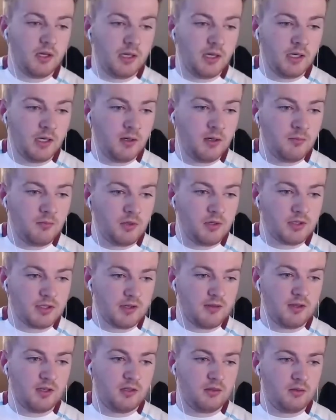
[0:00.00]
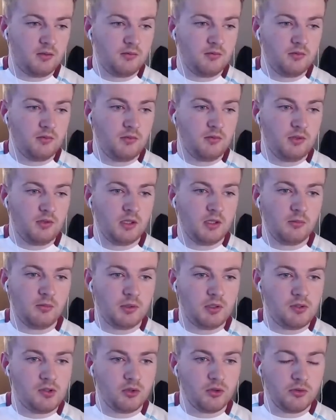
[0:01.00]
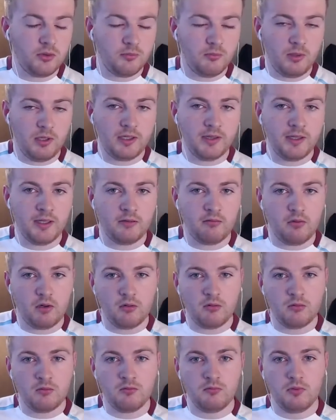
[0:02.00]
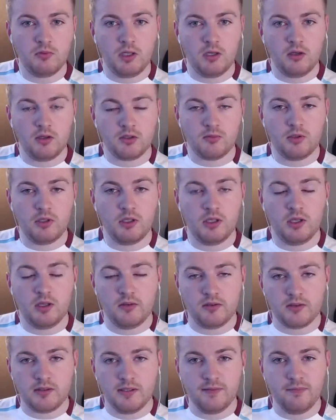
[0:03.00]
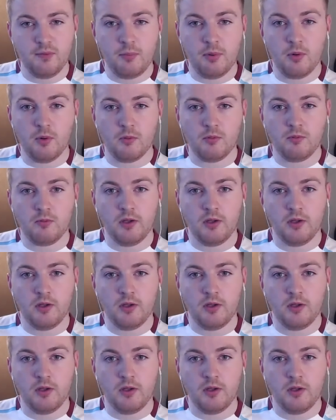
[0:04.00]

Because I think, when you saw him playing that role last week against Liverpool,